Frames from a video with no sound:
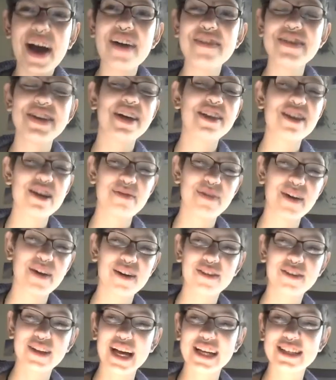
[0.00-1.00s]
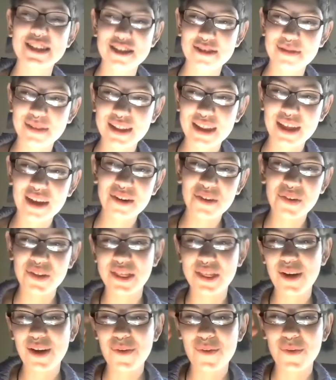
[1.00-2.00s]
have another pair of glasses, but they're
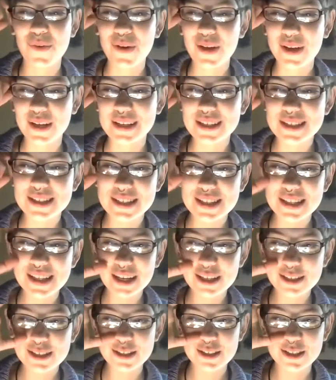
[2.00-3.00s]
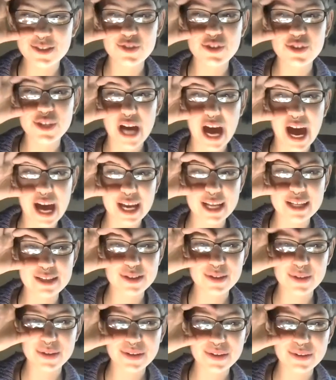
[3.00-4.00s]
they're worse. They're just giant
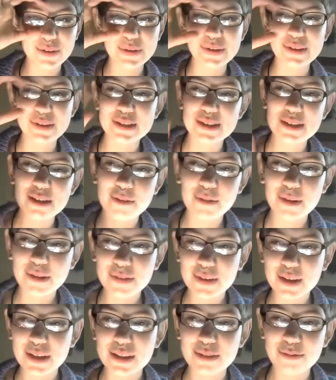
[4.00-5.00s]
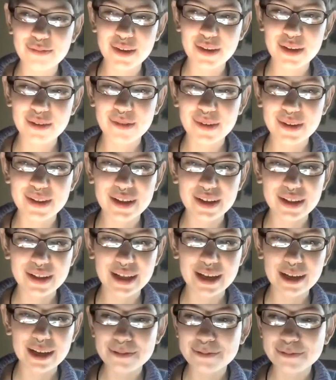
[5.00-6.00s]
circles. They make me make me look
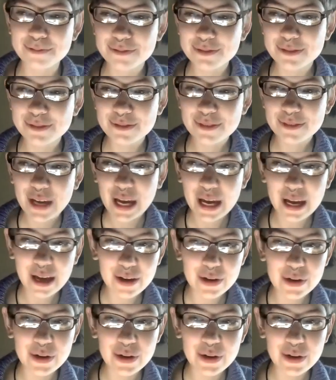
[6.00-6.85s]
like I don't